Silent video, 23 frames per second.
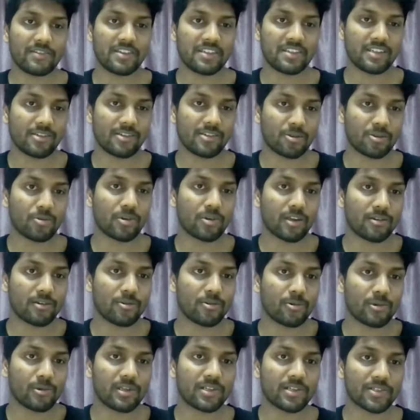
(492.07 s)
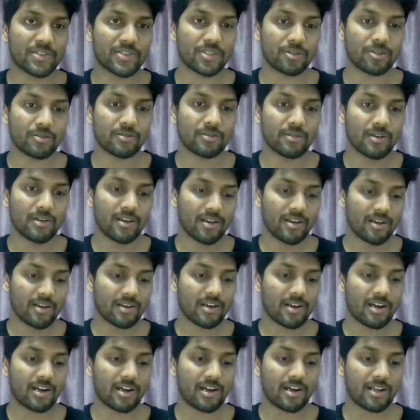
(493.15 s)
the token holders to
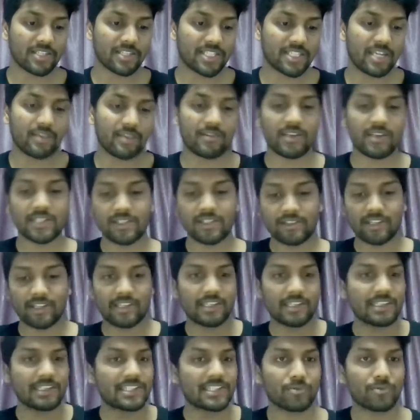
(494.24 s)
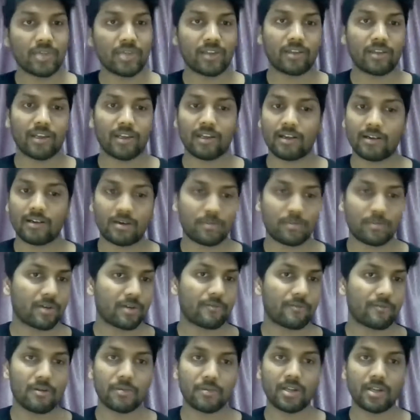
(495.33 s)
see these are the guilds we think are
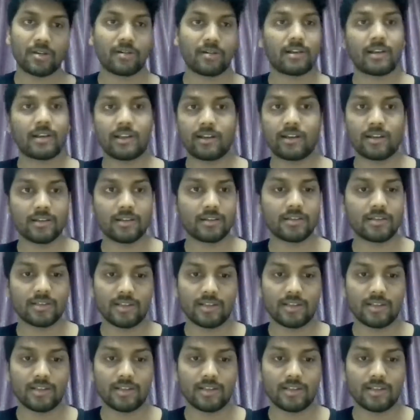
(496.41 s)
performing really good